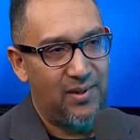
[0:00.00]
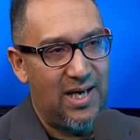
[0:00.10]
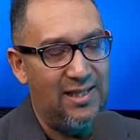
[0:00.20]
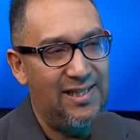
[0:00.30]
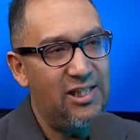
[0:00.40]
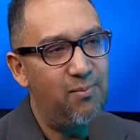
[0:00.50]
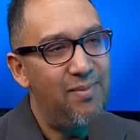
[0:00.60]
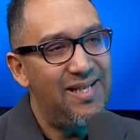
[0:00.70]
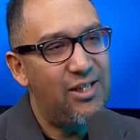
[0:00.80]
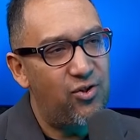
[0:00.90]
And these
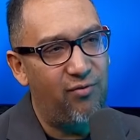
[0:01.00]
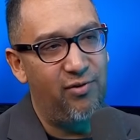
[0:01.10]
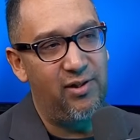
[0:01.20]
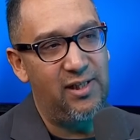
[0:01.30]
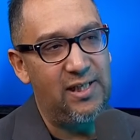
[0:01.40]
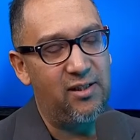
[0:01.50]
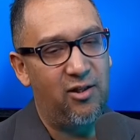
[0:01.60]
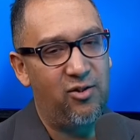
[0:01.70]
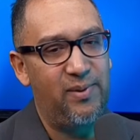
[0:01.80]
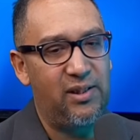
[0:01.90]
mini sovereignties
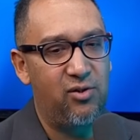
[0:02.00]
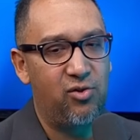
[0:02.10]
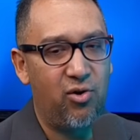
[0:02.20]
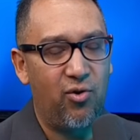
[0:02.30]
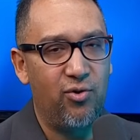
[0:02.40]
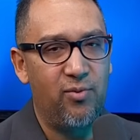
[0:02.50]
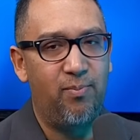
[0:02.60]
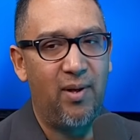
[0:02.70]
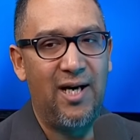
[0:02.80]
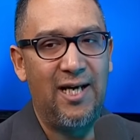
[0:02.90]
are to be controlled
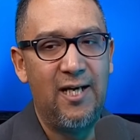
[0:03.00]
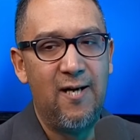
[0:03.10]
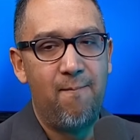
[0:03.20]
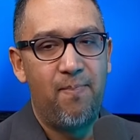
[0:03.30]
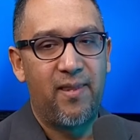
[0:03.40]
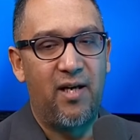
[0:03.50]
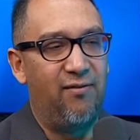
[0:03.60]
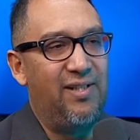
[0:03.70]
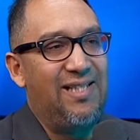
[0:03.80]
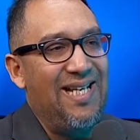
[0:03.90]
by kind
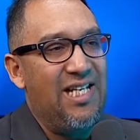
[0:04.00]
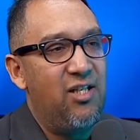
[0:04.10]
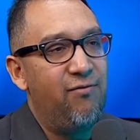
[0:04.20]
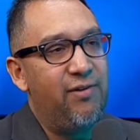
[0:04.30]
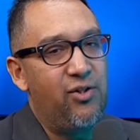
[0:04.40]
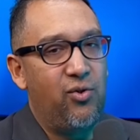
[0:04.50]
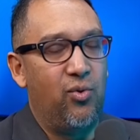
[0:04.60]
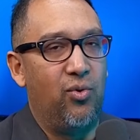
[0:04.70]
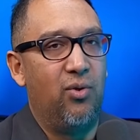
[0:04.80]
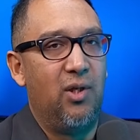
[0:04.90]
of these
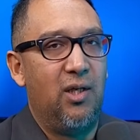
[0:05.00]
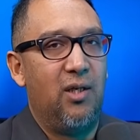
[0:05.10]
individual,